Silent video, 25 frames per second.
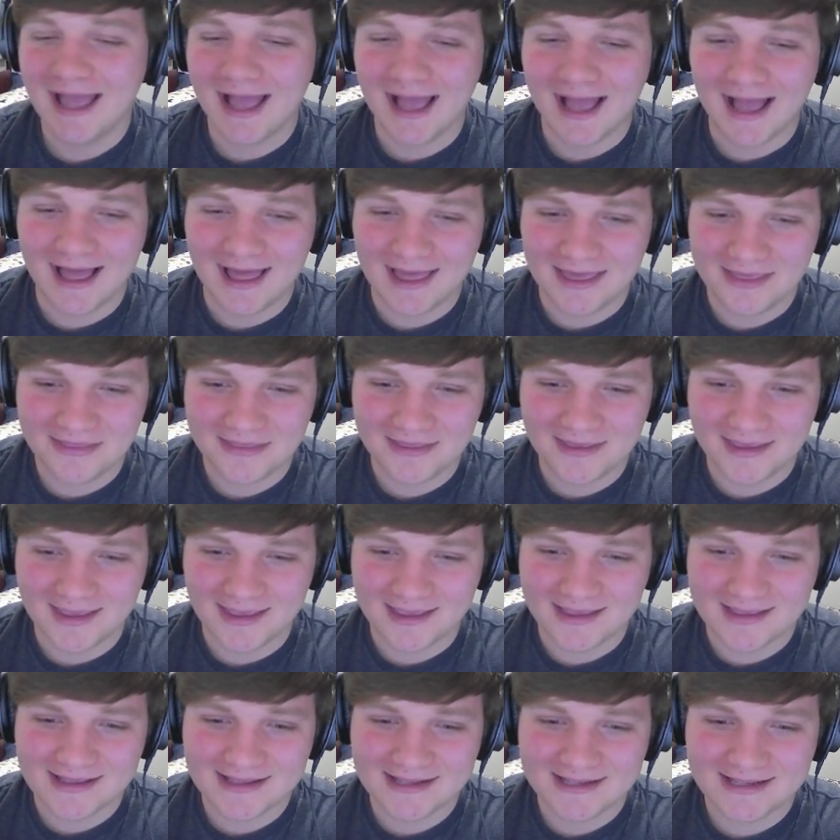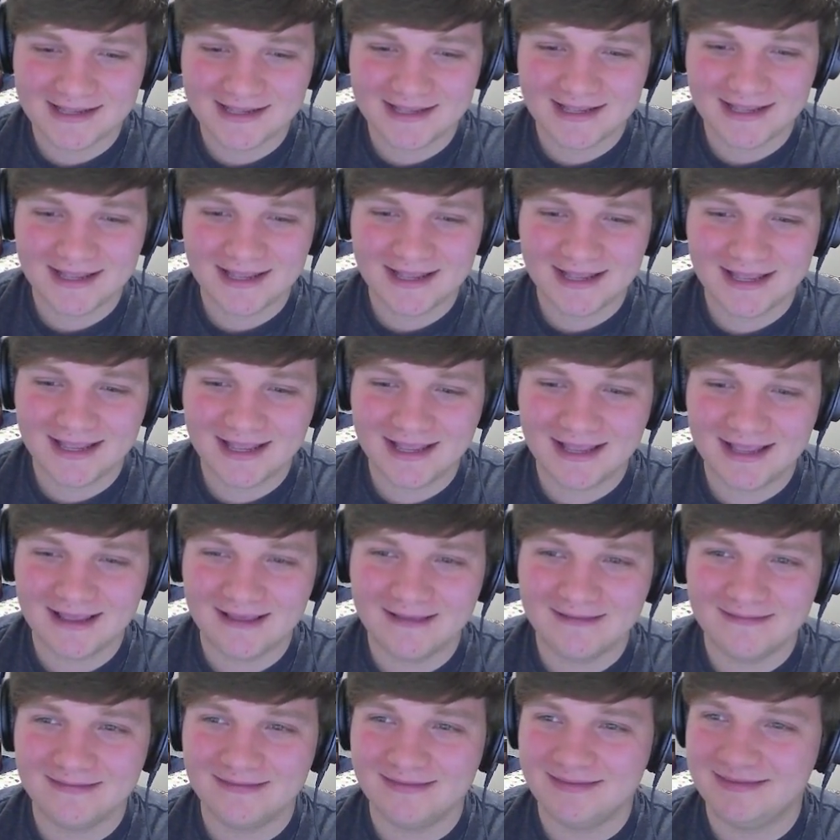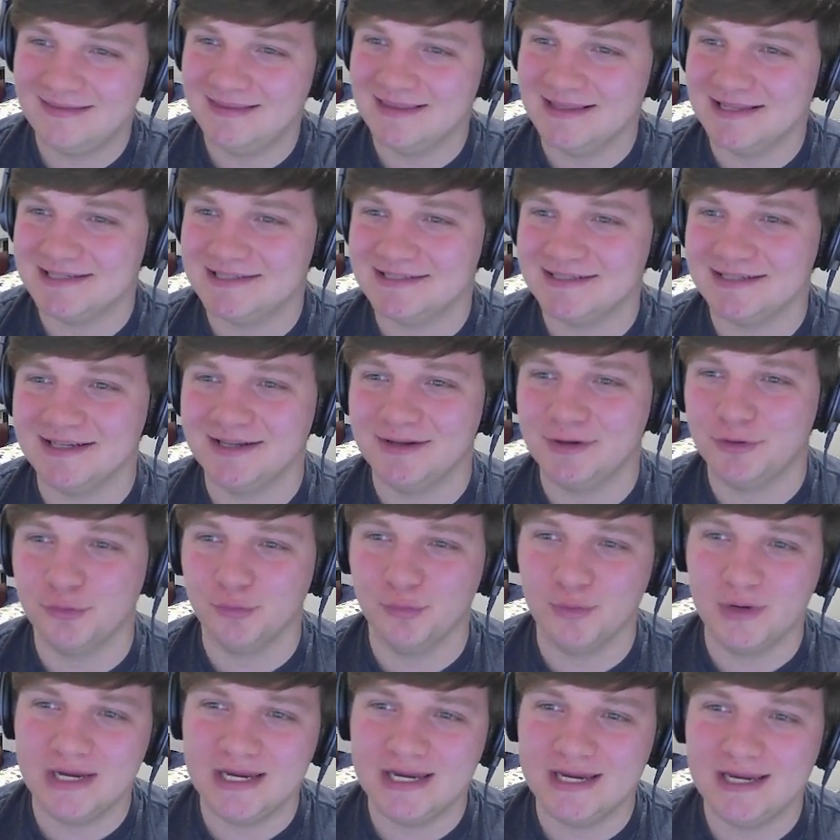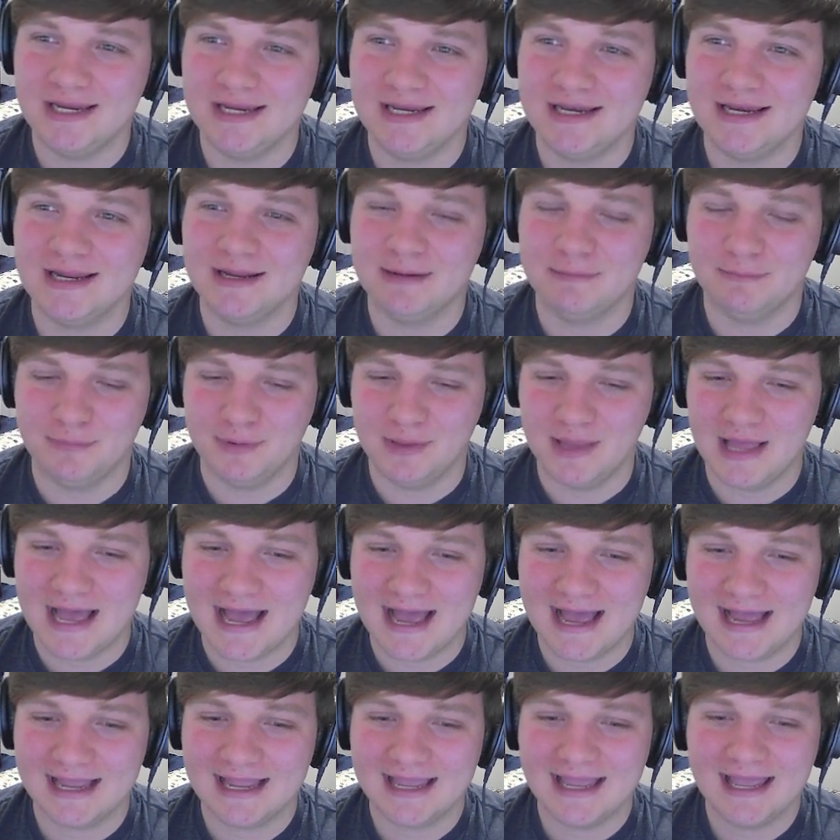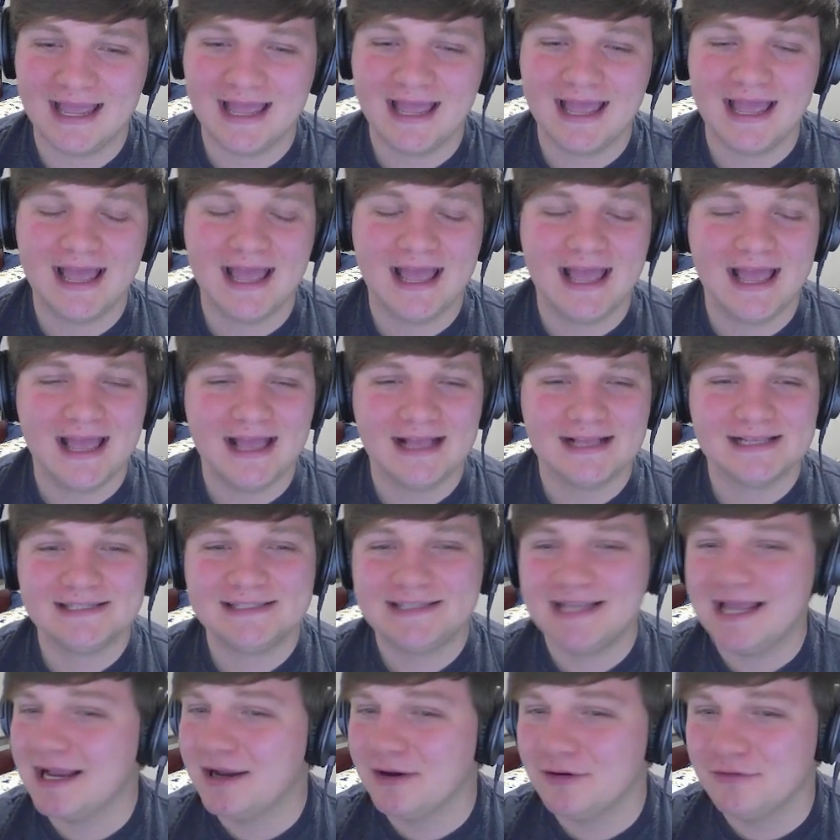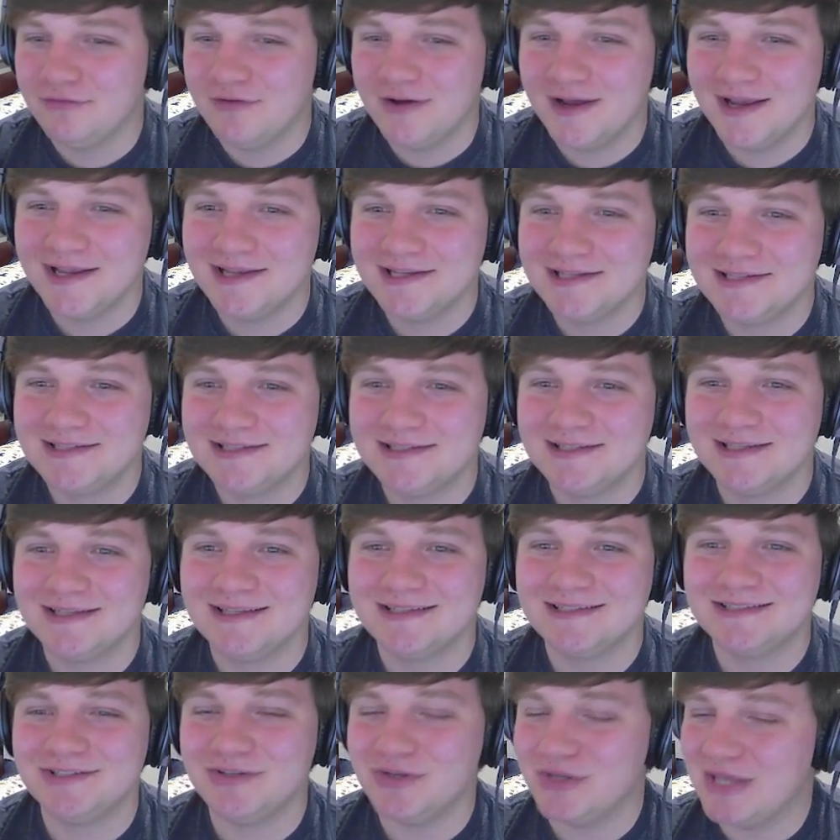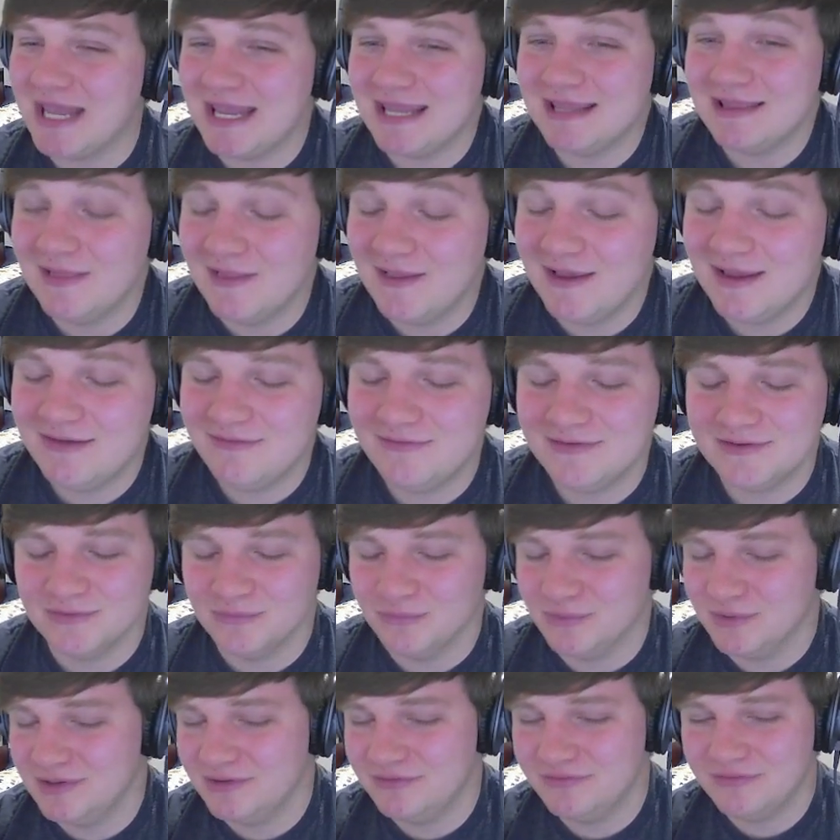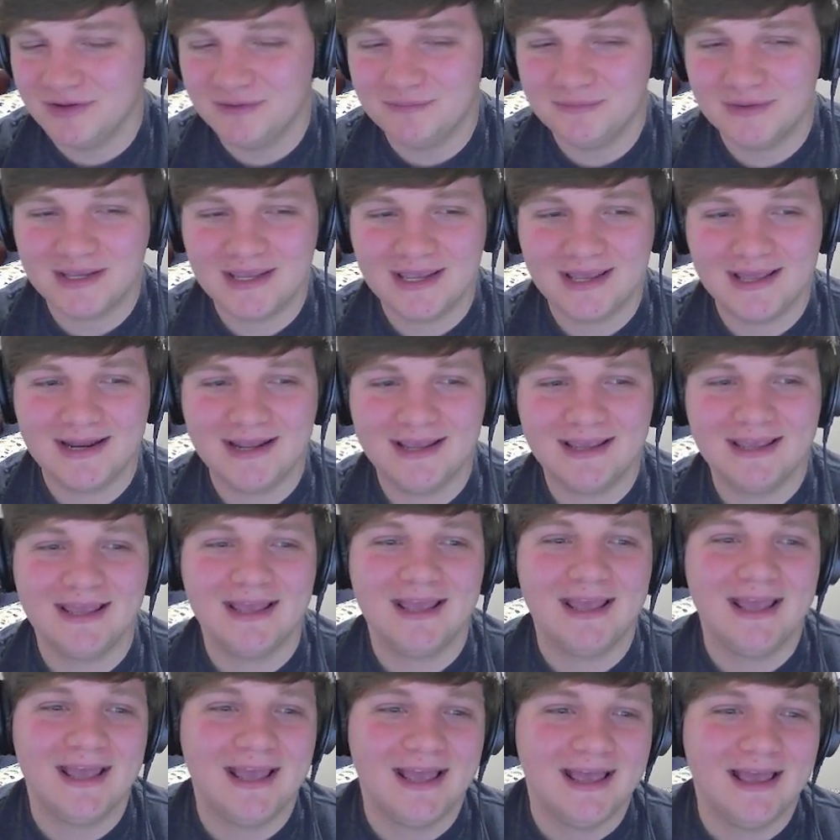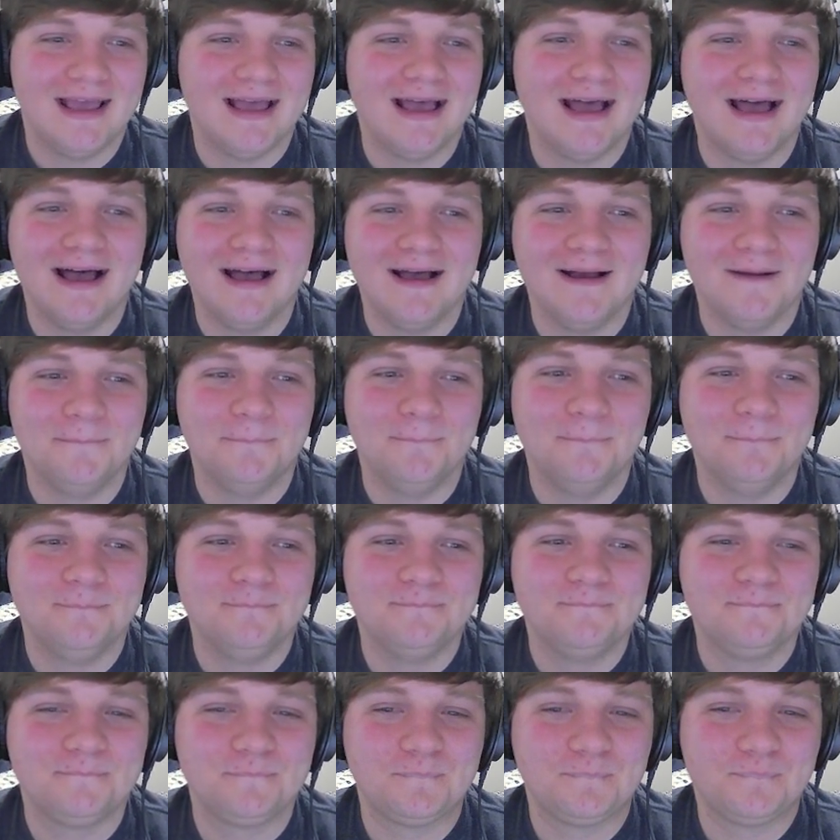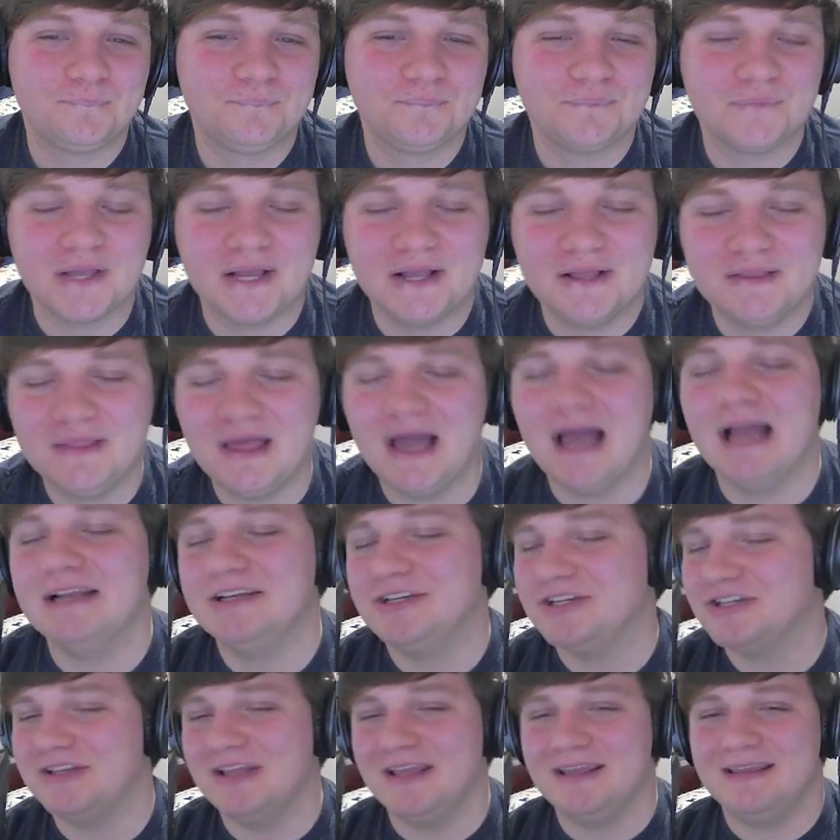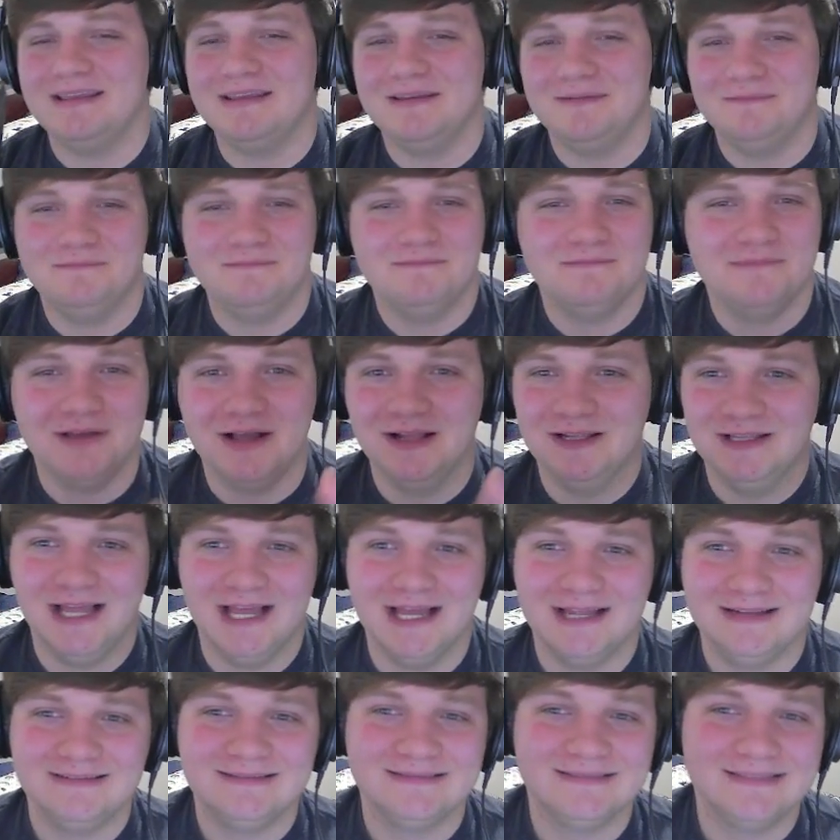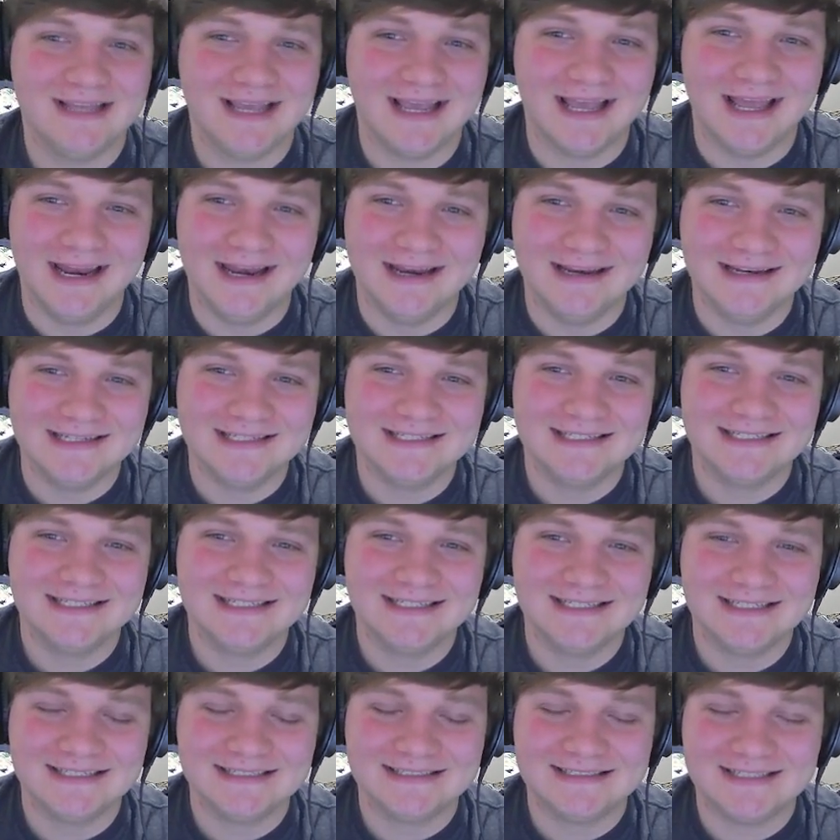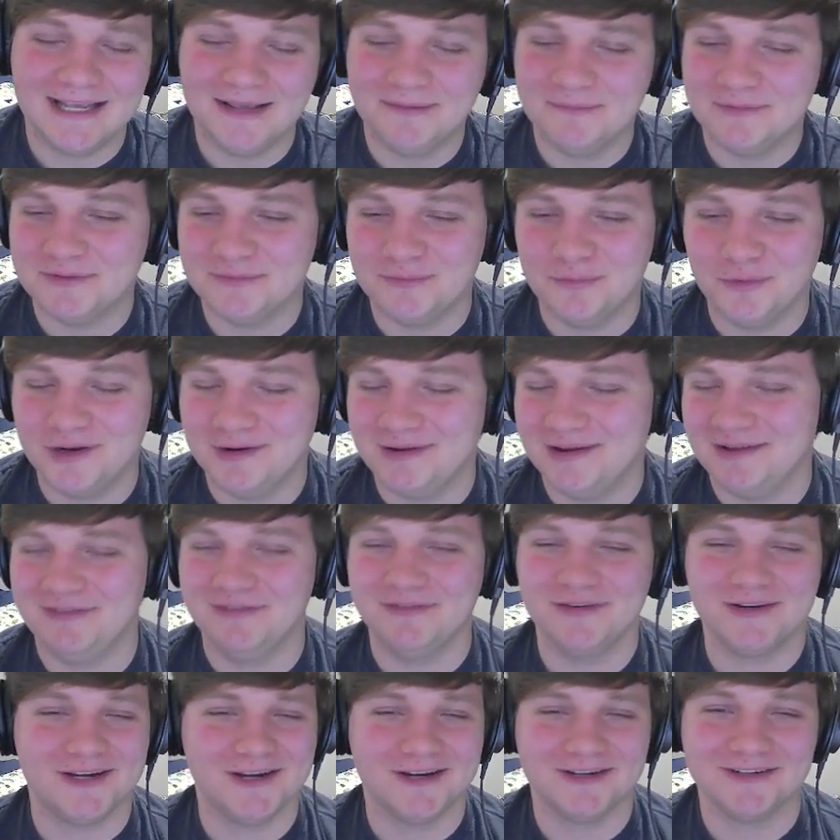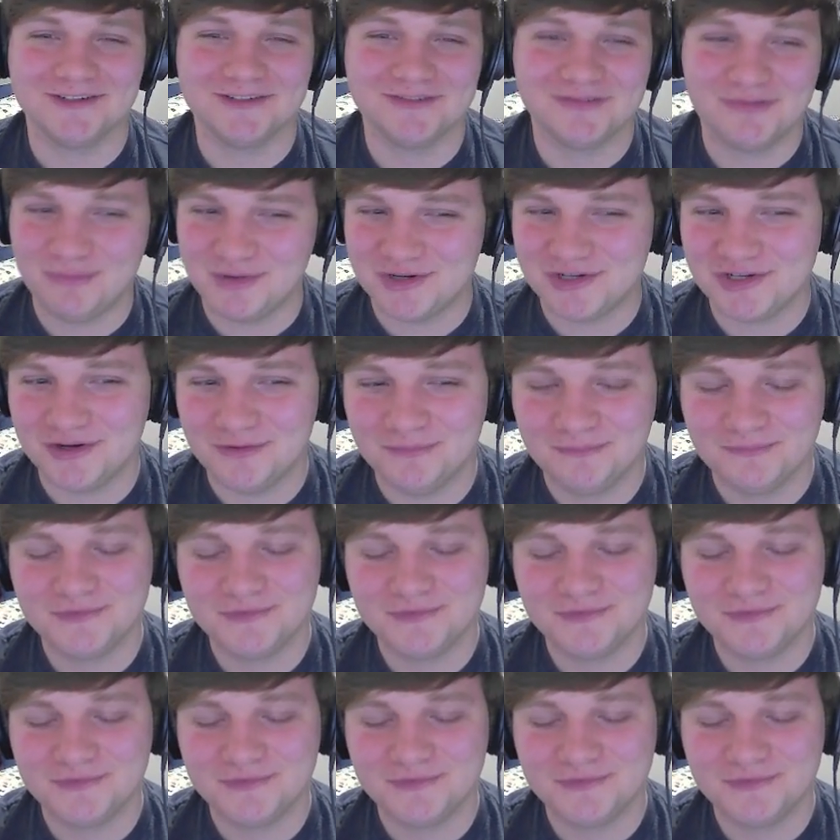I think this green and black sacrifice to gain life is a really fun mechanic. I just like him a lot, and Sam is one of my favorite characters from the show.